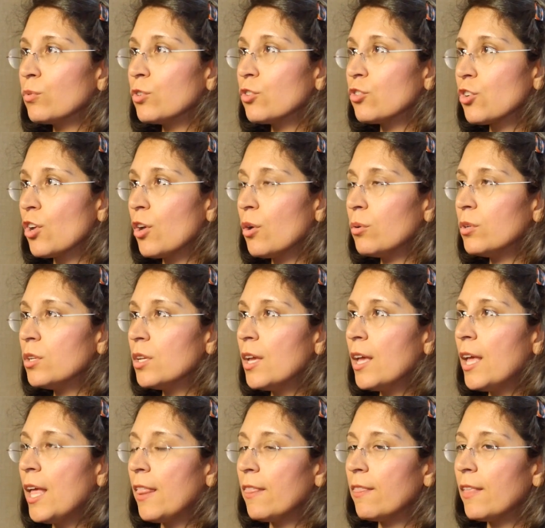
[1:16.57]
We showed
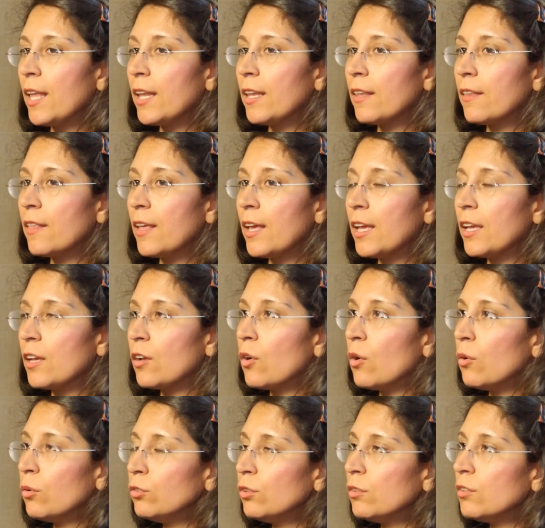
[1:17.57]
that they
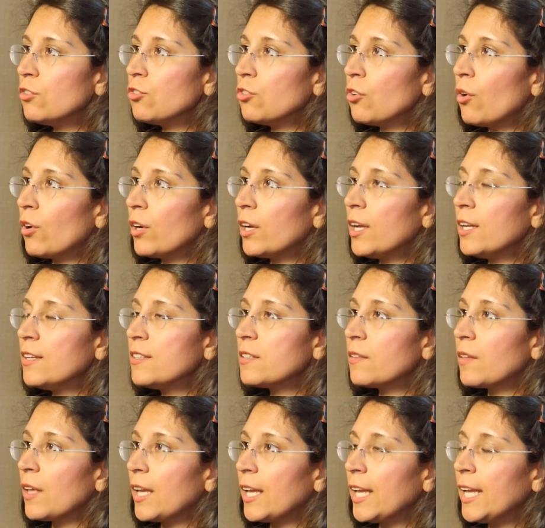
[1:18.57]
go to these organs,
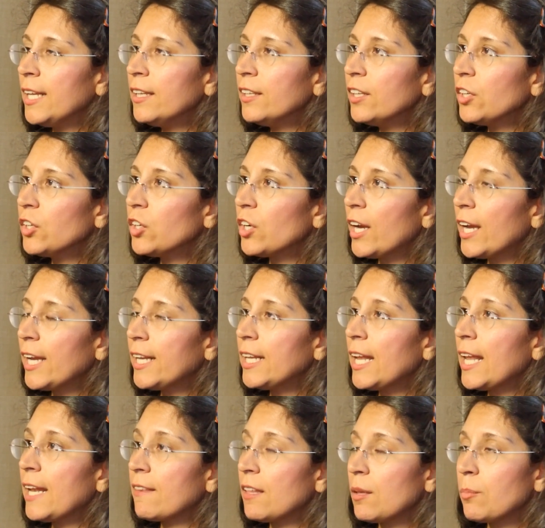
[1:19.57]
they integrate,
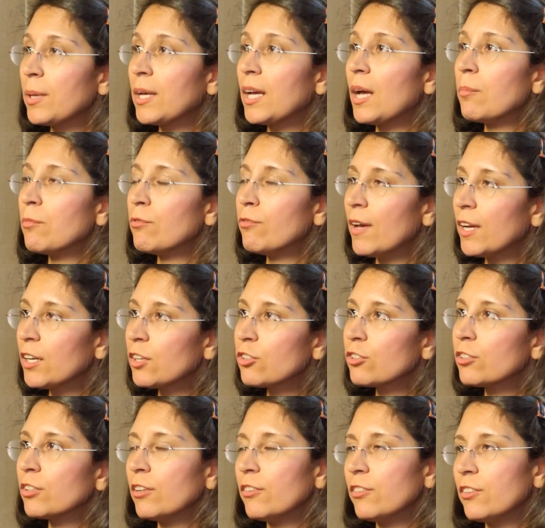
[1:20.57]
and they become
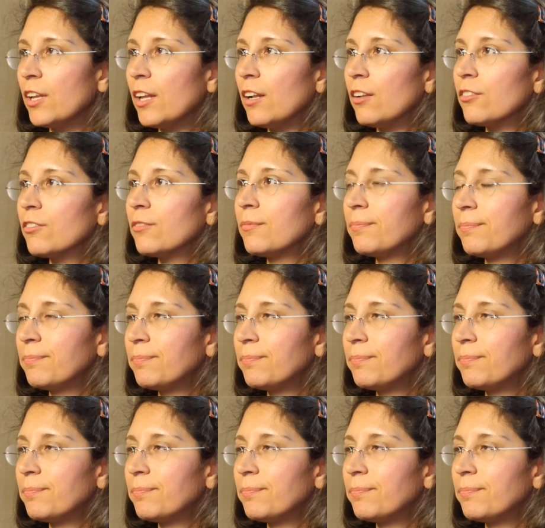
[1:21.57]
functional cells.